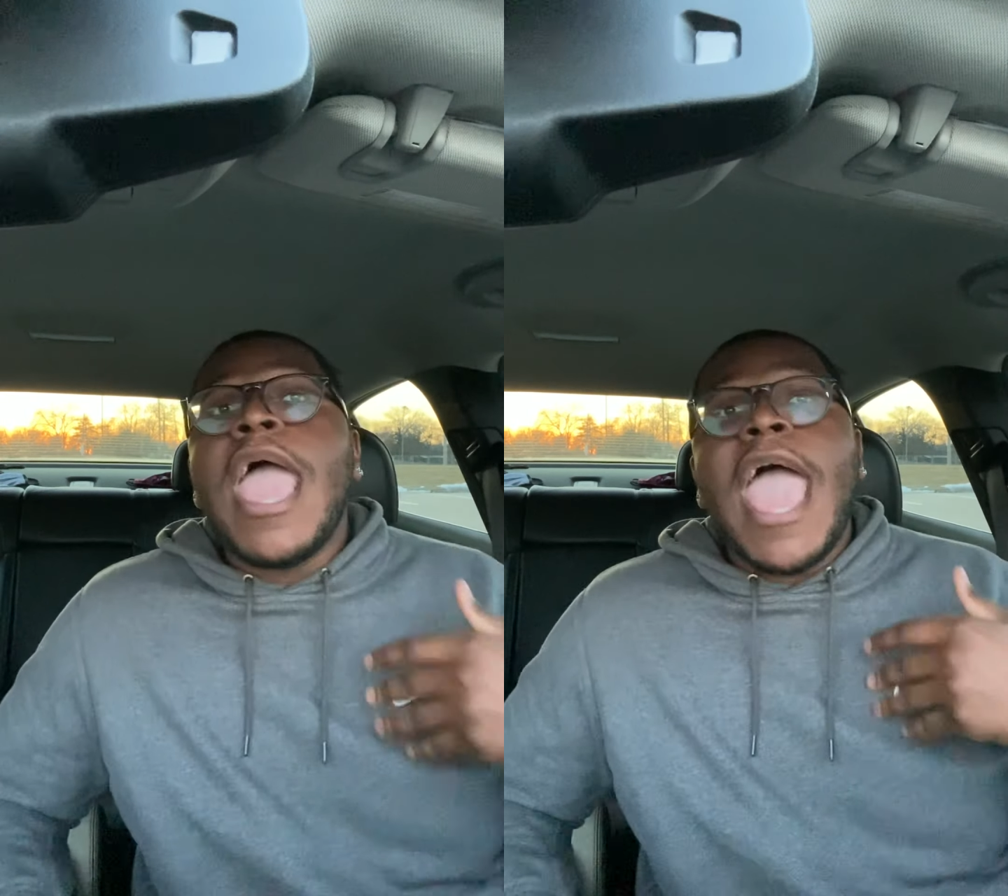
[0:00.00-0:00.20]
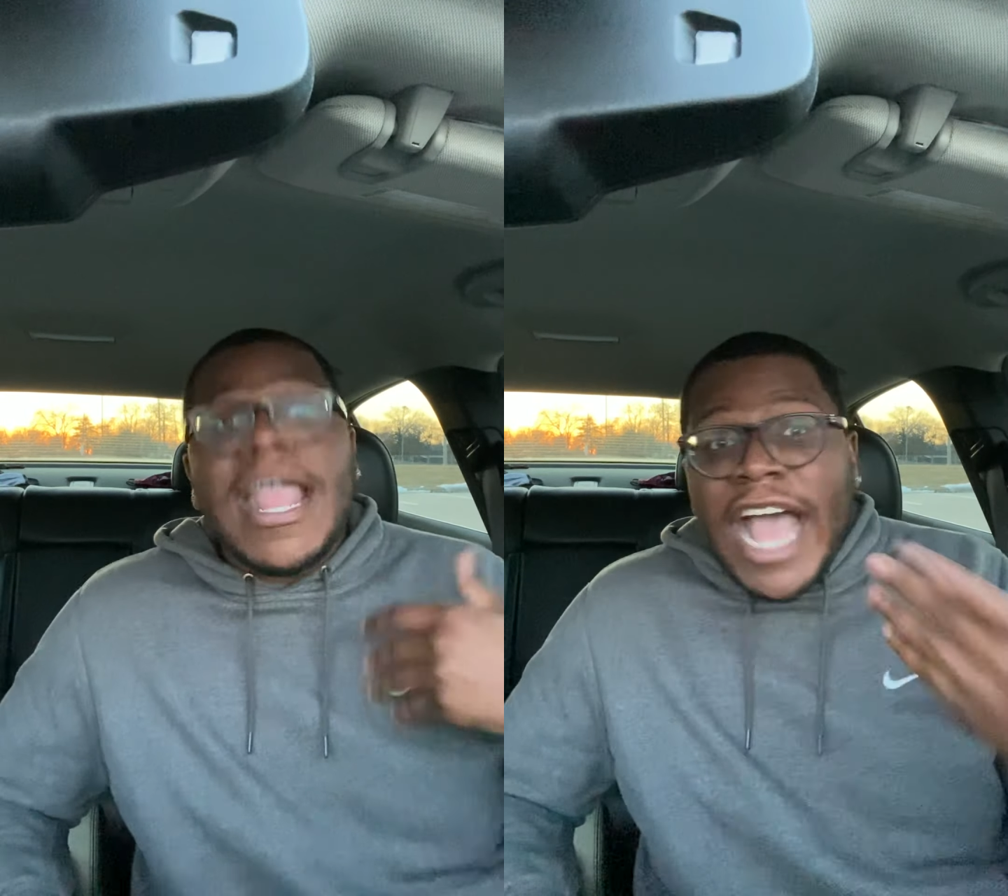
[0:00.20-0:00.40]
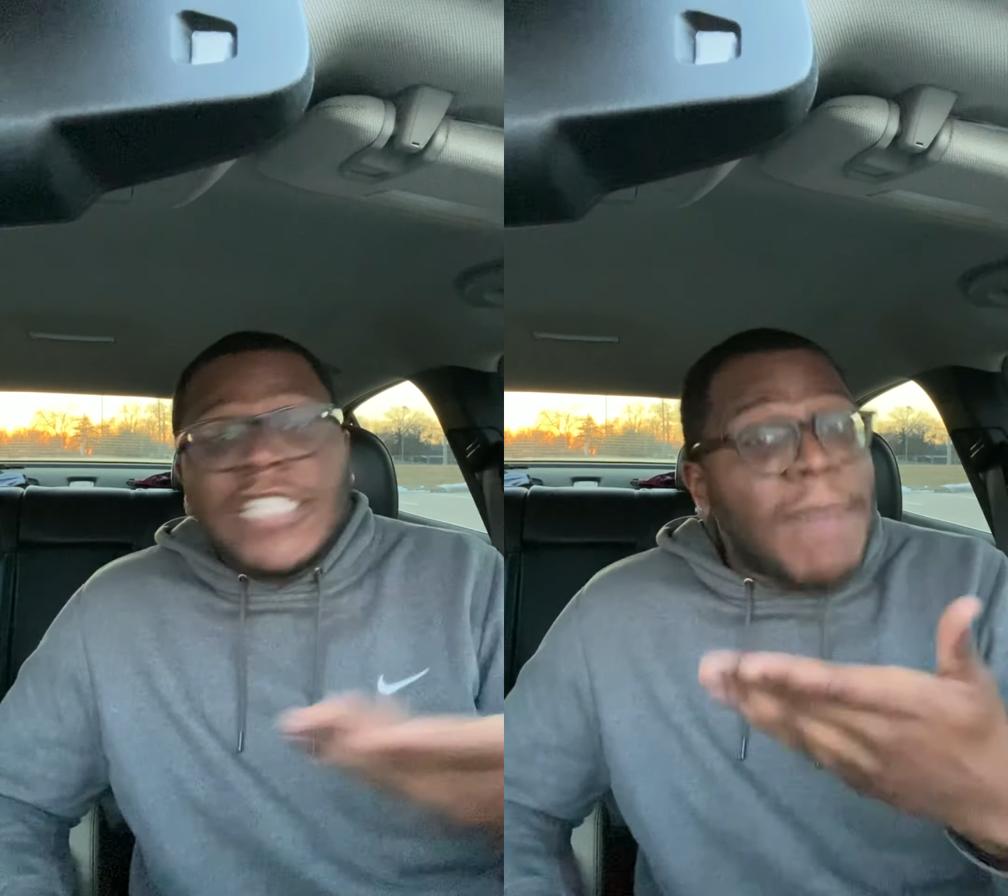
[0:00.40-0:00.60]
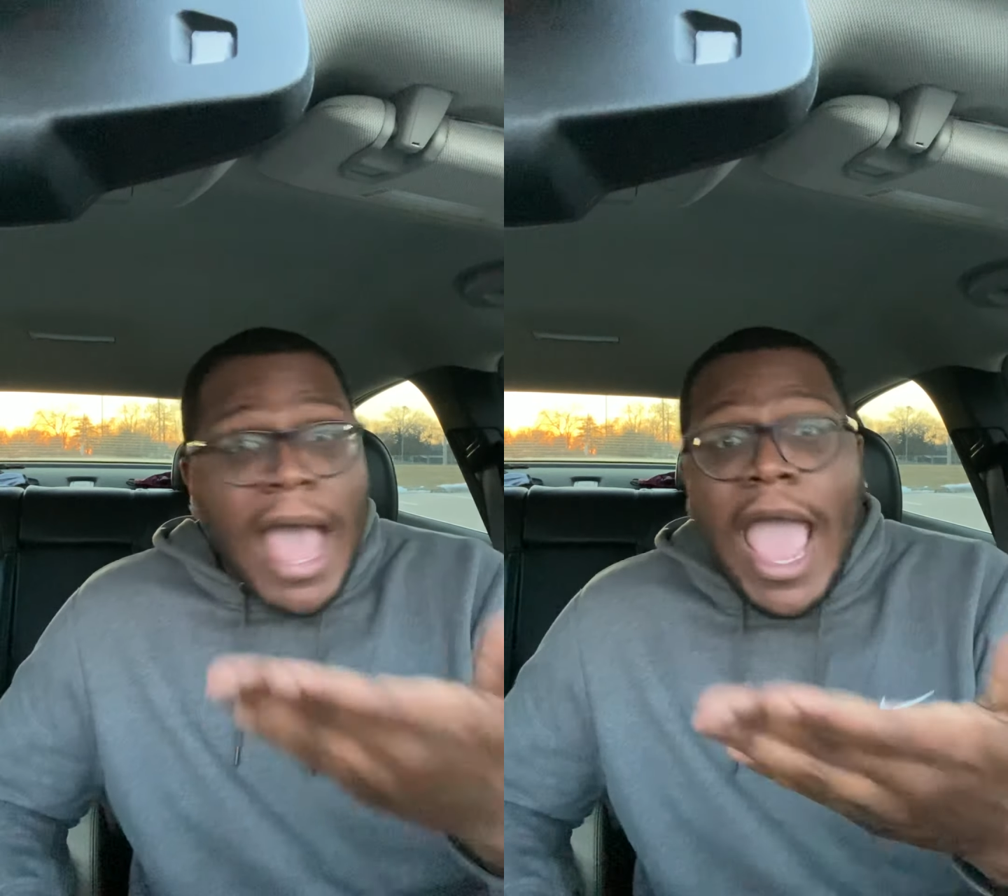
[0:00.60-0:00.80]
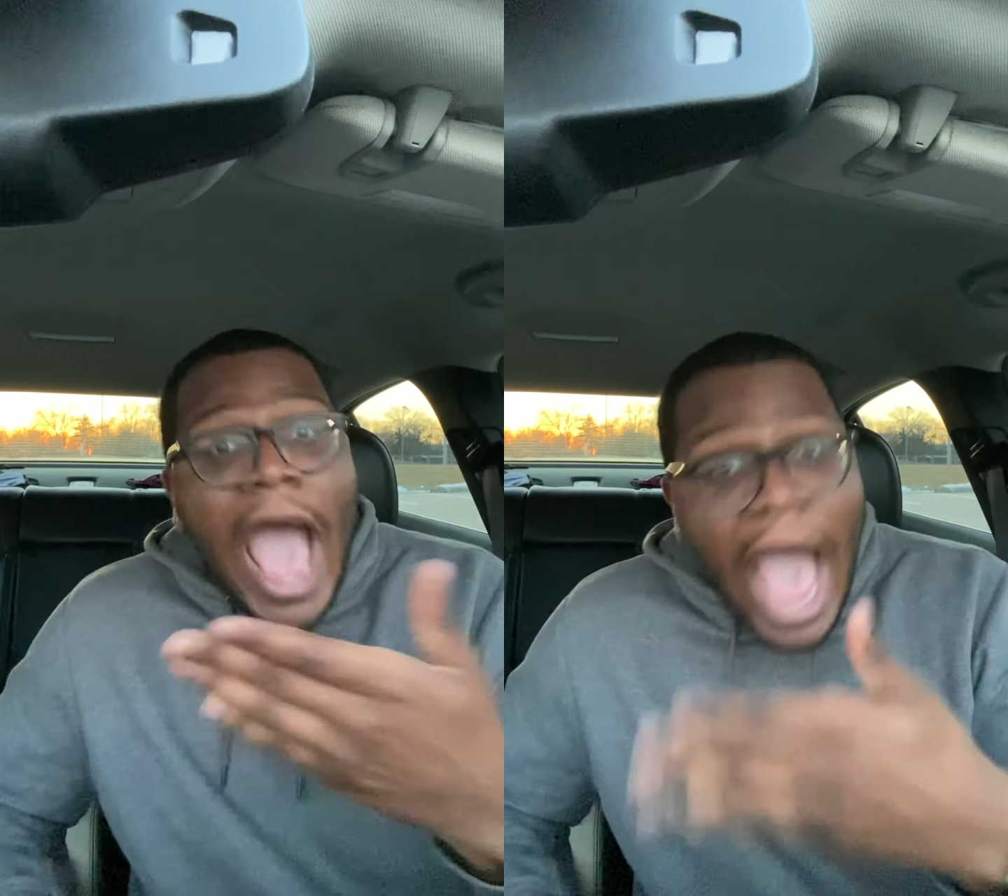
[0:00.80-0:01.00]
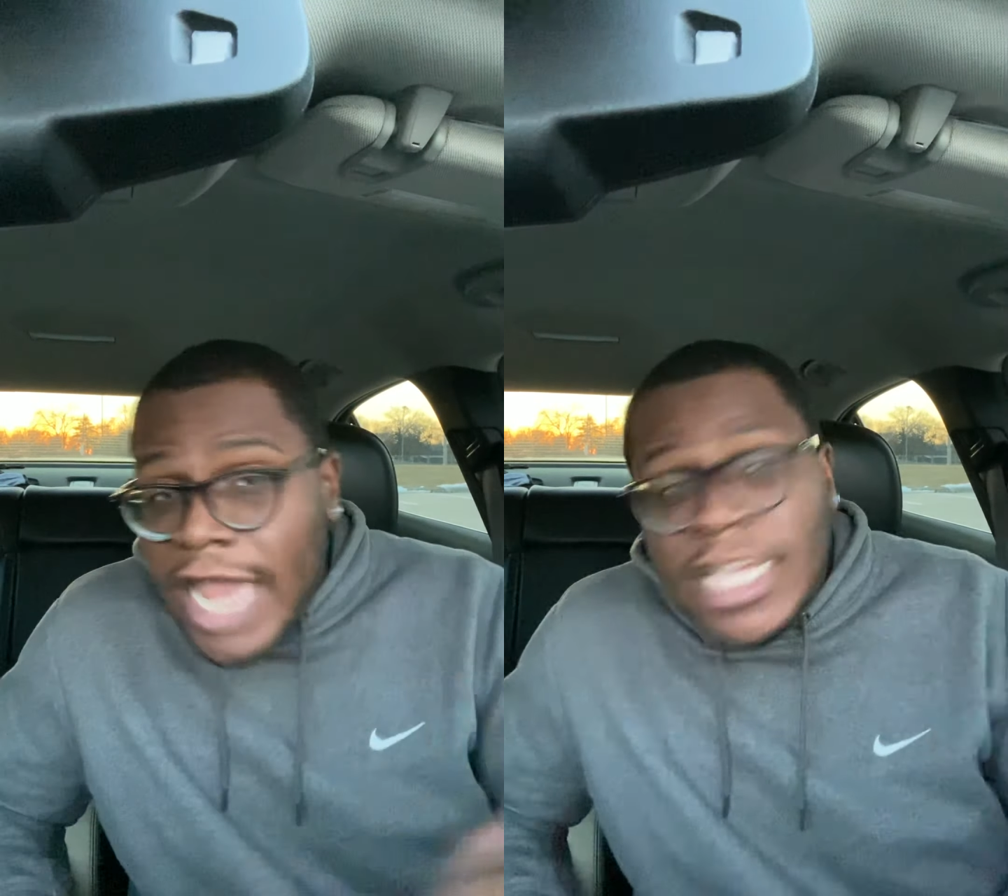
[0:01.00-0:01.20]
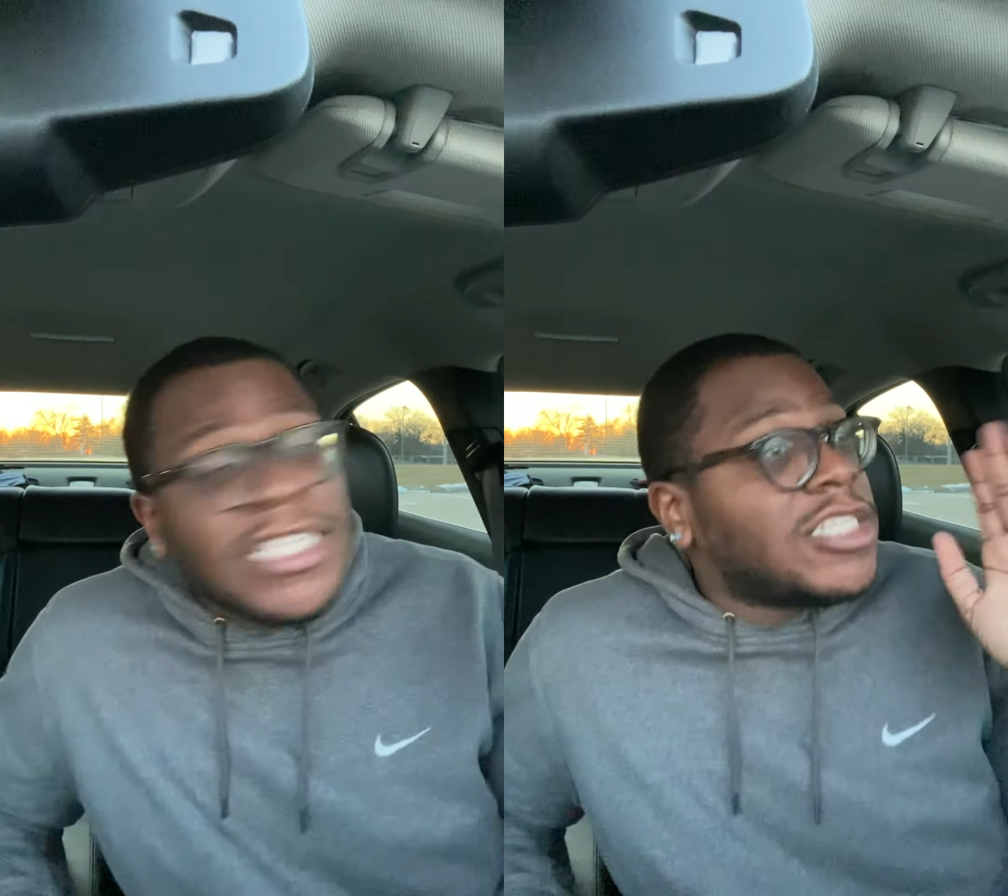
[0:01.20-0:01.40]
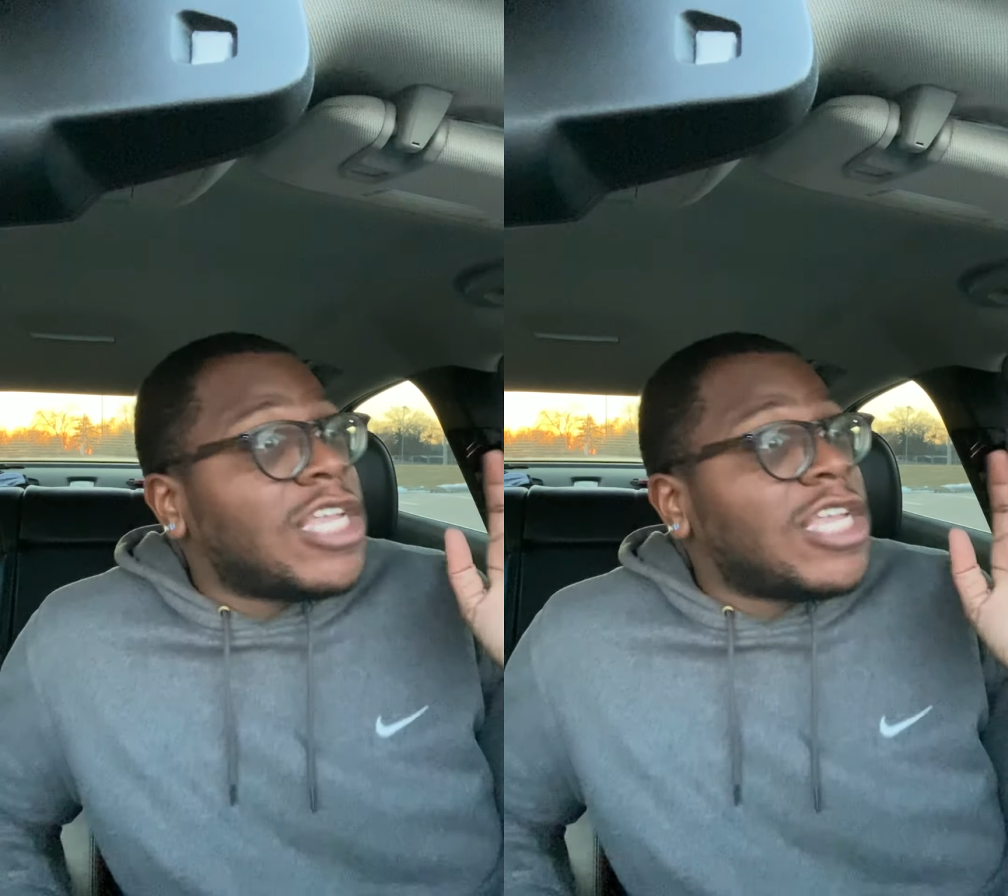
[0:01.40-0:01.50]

And that's my honest